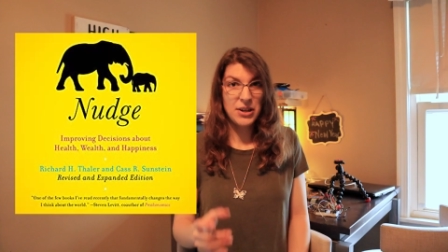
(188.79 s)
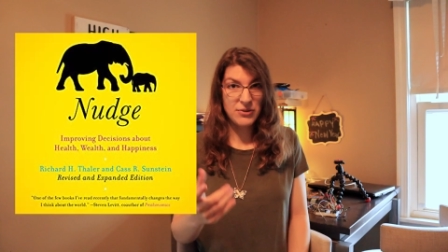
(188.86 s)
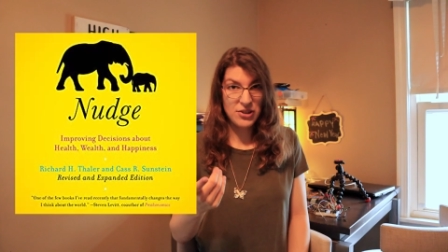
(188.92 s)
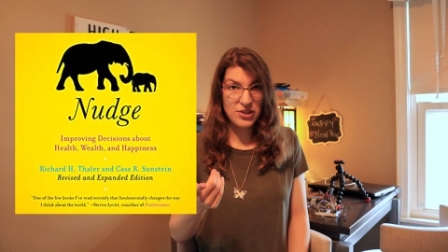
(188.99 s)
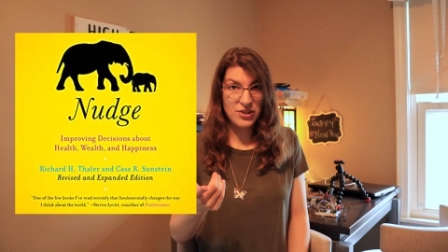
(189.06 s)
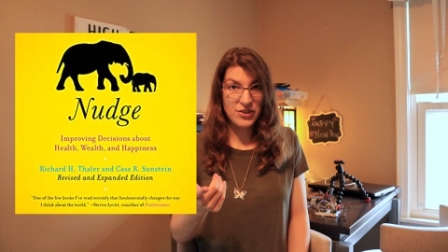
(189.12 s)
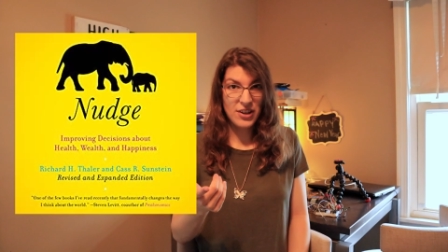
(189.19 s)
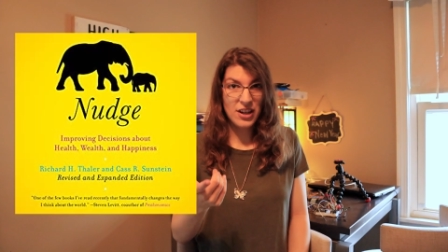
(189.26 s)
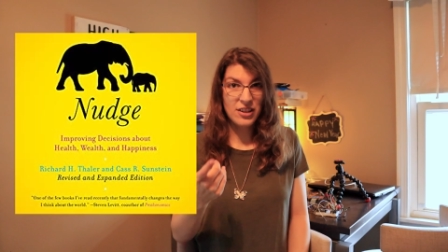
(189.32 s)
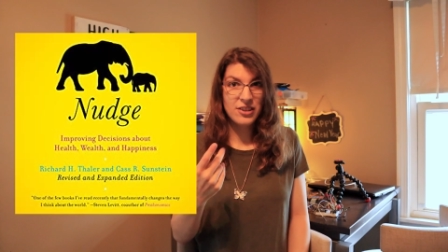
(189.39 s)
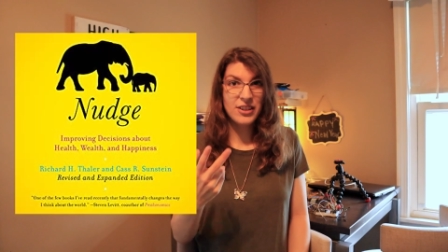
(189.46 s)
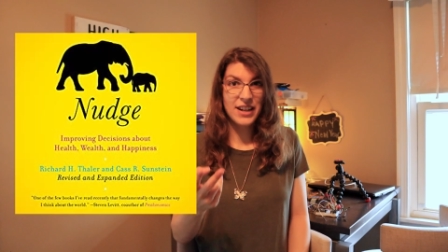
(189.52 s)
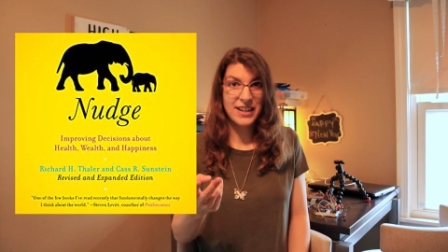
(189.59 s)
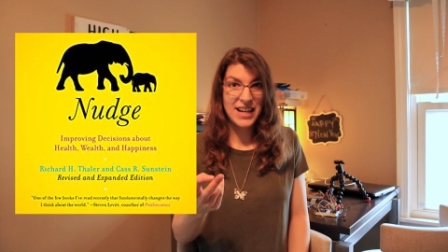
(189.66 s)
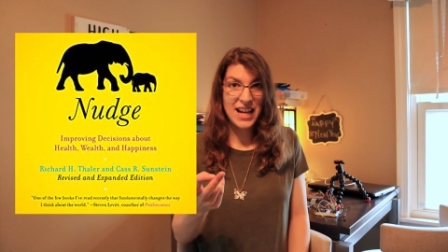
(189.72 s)
by Richard
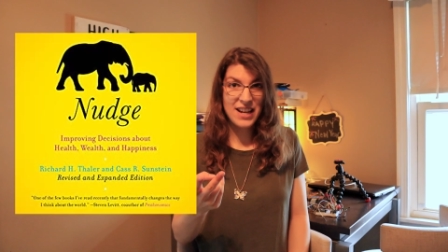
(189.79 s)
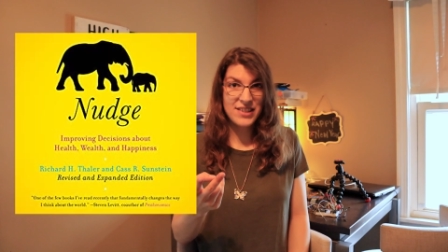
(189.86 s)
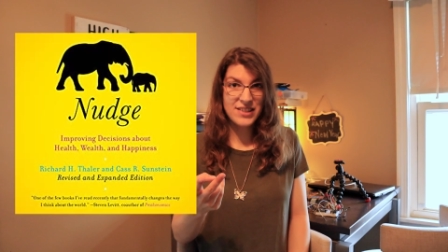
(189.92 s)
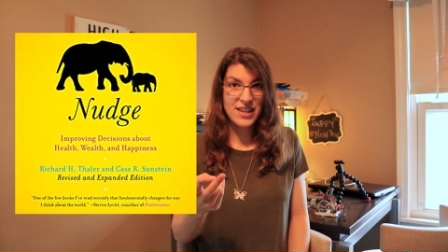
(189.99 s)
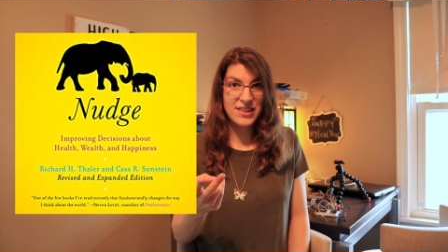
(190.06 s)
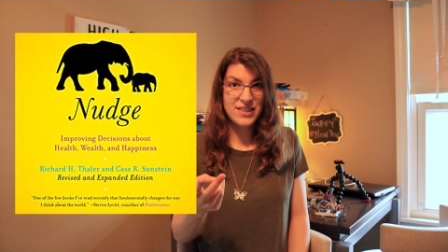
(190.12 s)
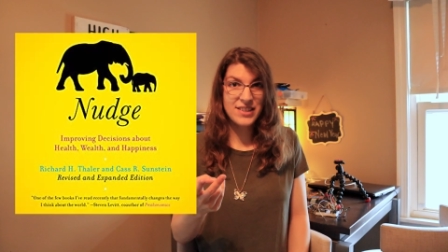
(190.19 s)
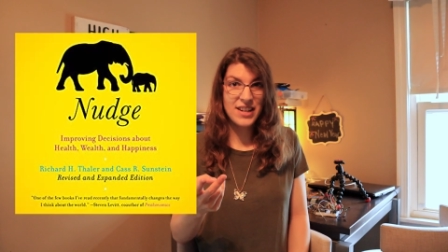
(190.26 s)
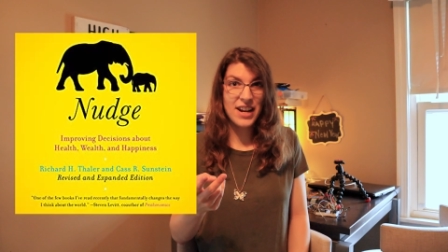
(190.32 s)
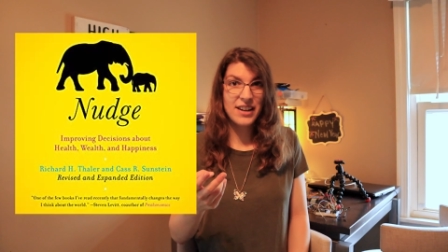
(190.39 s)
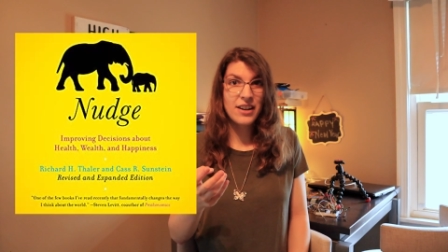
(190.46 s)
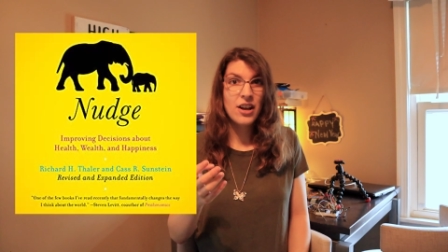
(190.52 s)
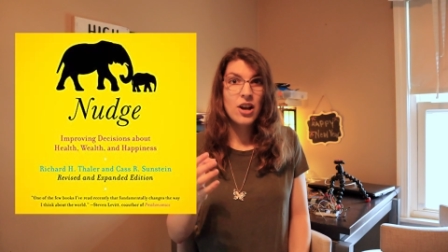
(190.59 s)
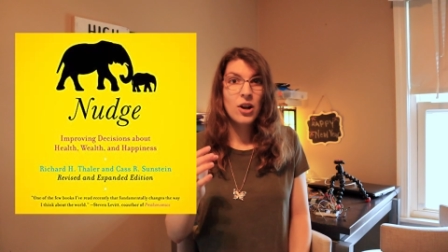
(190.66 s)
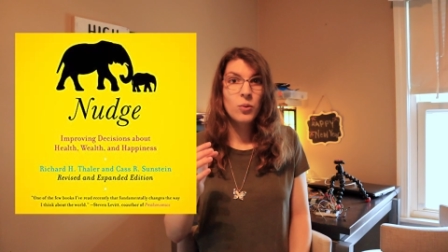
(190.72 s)
Thaler and Cass Sunstein,
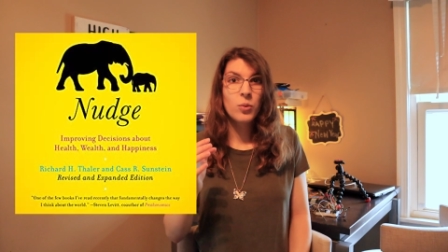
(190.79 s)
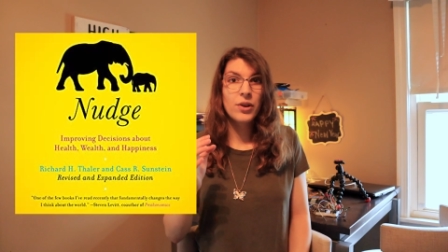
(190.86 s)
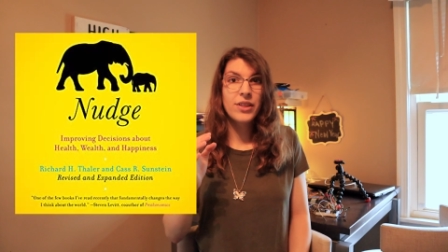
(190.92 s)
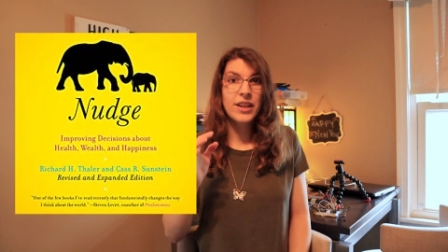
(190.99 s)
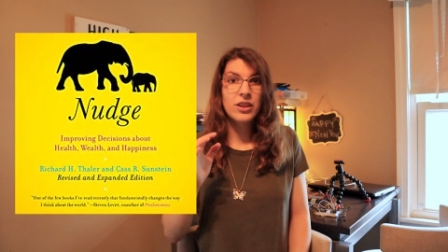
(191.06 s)
where